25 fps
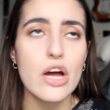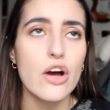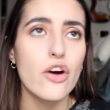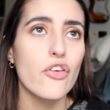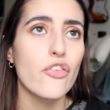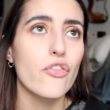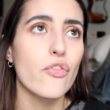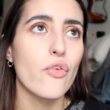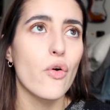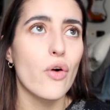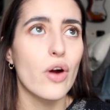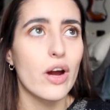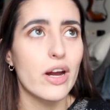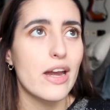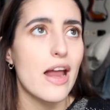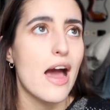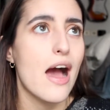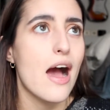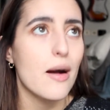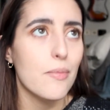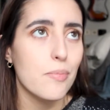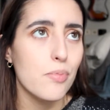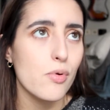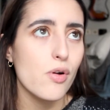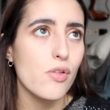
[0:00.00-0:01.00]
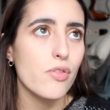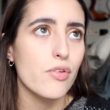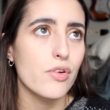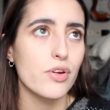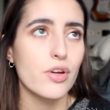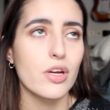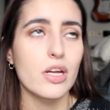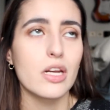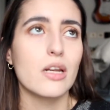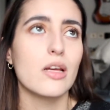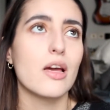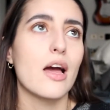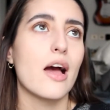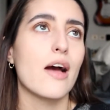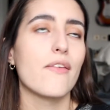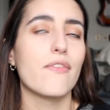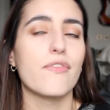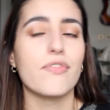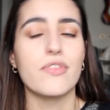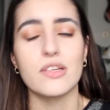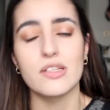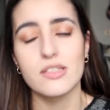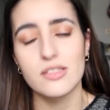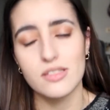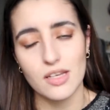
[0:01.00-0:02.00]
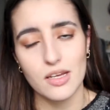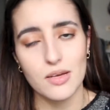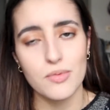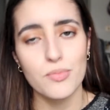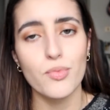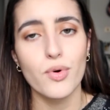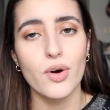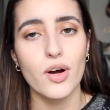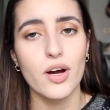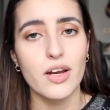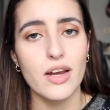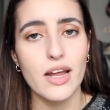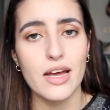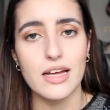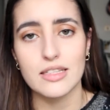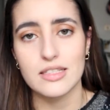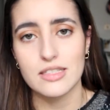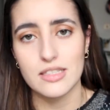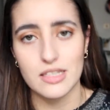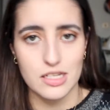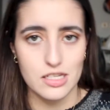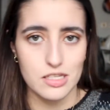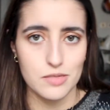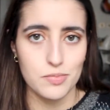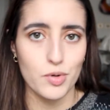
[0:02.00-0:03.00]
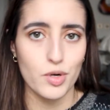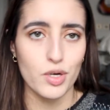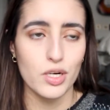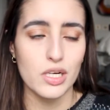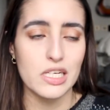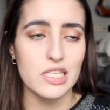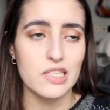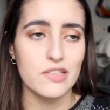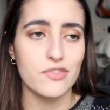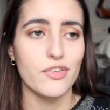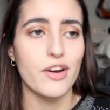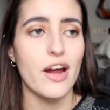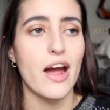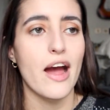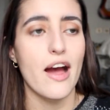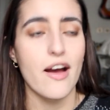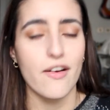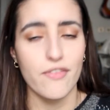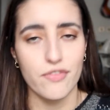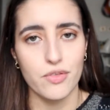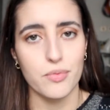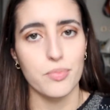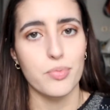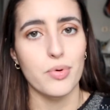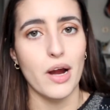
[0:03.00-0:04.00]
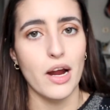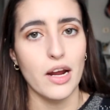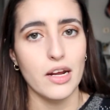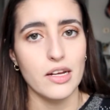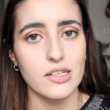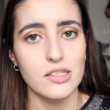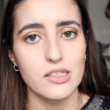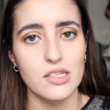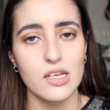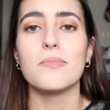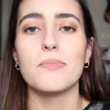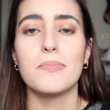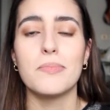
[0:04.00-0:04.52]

for an apple that you're gonna have the same one at Sainsbury's for half the price.